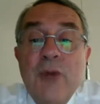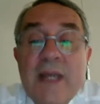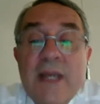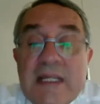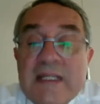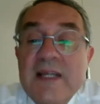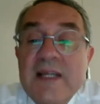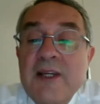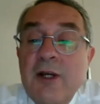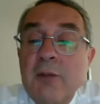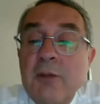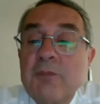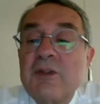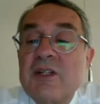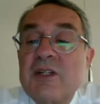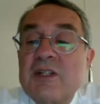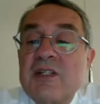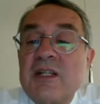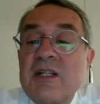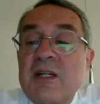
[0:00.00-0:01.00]
up to 8
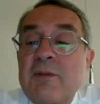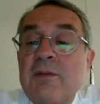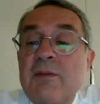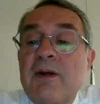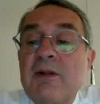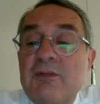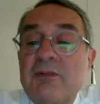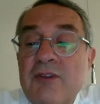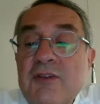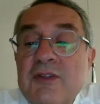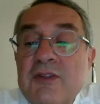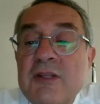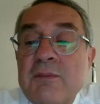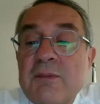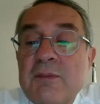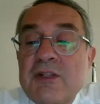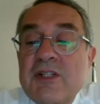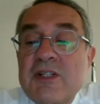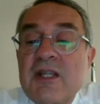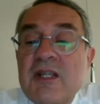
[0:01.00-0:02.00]
diopters in about
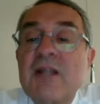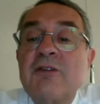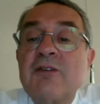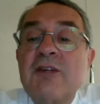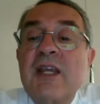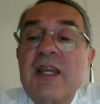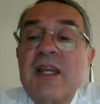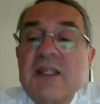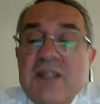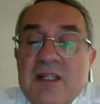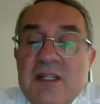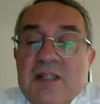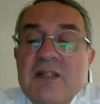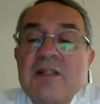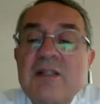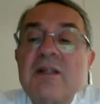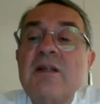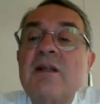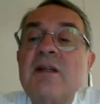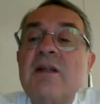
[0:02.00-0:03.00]
15% of
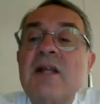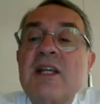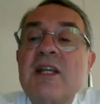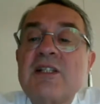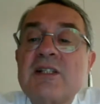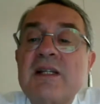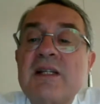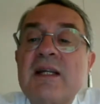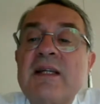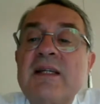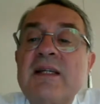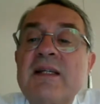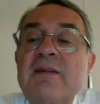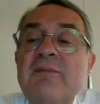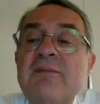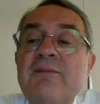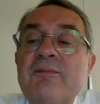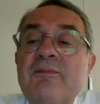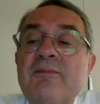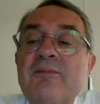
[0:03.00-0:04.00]
cases. Next
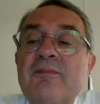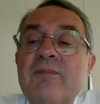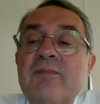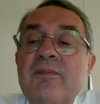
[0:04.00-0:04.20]
slide.